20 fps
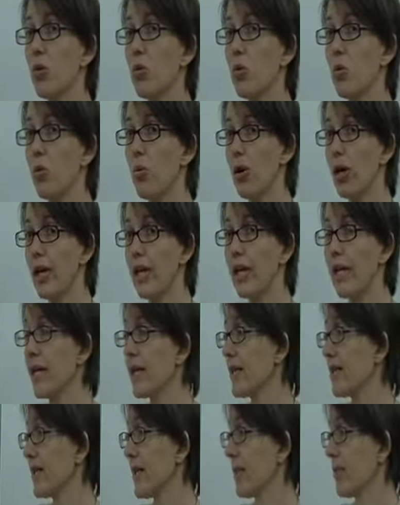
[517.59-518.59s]
one
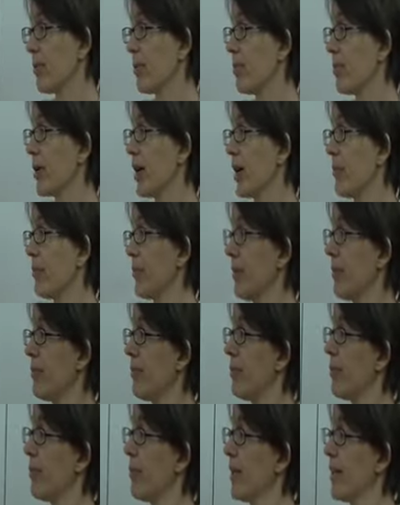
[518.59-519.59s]
example problem
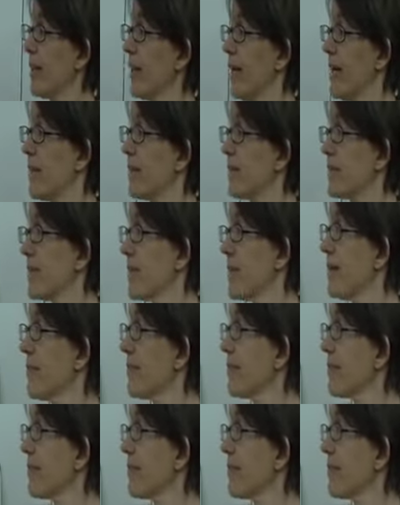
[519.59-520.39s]
with this.